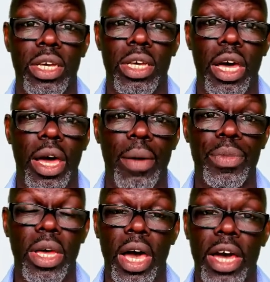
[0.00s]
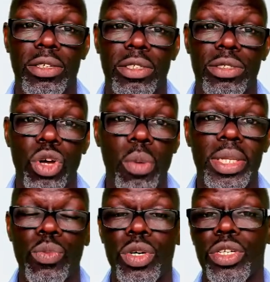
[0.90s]
And
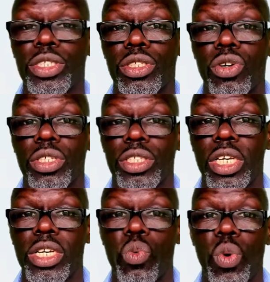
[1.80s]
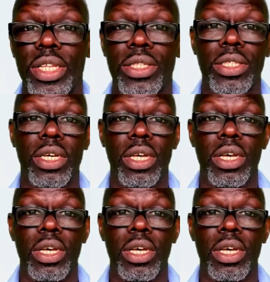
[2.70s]
normally we're going to start to see wind